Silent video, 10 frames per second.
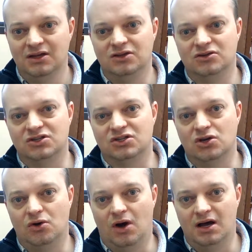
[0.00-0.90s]
You just
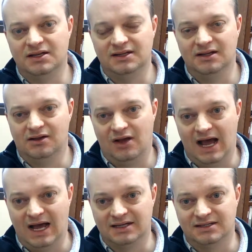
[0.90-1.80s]
go on to the
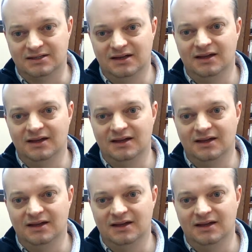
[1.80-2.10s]
class